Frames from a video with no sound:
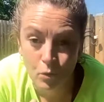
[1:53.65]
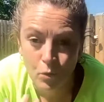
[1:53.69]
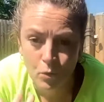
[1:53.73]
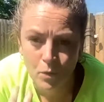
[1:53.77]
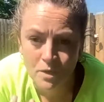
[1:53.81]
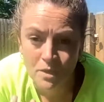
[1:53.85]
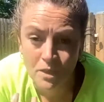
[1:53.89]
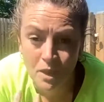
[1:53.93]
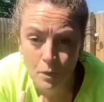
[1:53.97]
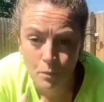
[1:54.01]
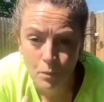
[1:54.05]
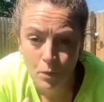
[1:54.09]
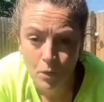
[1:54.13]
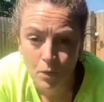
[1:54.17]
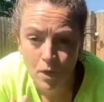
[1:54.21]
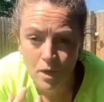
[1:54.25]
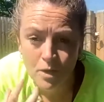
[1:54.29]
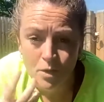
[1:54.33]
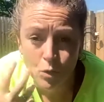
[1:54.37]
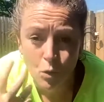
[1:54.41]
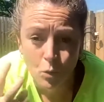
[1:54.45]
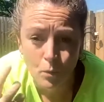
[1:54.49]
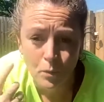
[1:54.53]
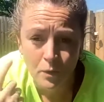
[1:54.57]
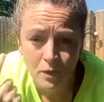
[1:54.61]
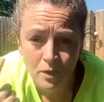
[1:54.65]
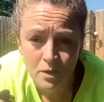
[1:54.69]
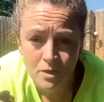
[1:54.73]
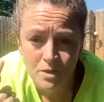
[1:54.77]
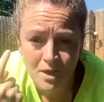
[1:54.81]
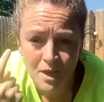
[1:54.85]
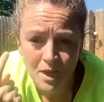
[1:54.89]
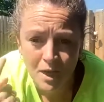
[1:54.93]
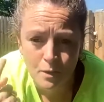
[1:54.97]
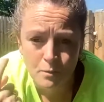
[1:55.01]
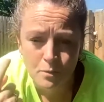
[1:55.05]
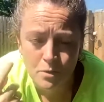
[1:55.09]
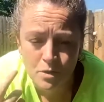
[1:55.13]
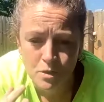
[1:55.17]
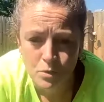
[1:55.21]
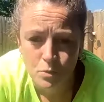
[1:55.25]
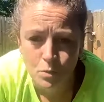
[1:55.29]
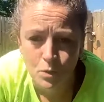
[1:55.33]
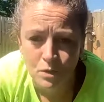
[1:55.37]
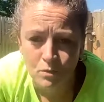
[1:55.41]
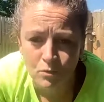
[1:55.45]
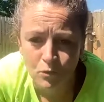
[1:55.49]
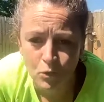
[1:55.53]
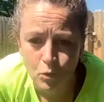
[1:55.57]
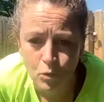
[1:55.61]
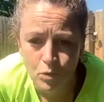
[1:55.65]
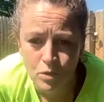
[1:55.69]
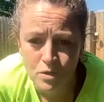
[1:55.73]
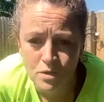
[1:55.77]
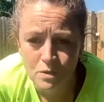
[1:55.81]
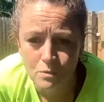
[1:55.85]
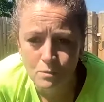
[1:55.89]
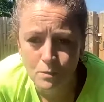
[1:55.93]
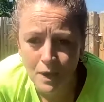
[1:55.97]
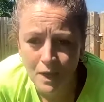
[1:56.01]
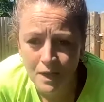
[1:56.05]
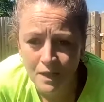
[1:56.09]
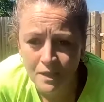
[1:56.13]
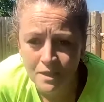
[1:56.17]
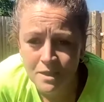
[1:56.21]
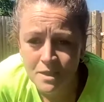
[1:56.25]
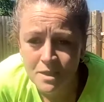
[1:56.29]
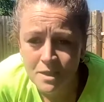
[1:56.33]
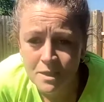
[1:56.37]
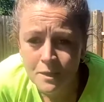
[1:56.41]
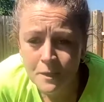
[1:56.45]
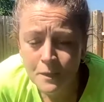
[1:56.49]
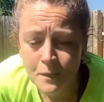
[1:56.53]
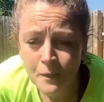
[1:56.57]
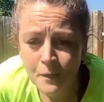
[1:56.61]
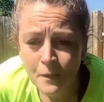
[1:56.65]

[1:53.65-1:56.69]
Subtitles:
we want to keep our eyes open because it helps us with focus and balance.